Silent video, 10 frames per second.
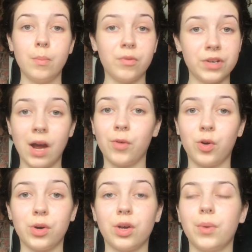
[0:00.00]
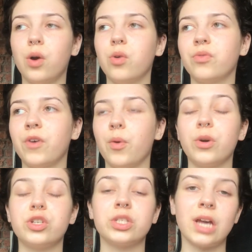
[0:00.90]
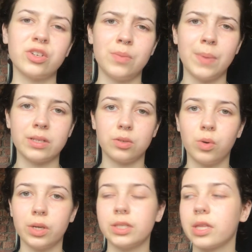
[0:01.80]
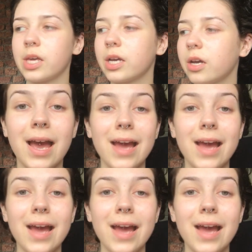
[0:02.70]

But for now I'm recording on my old phone, which is actually better quality, I think.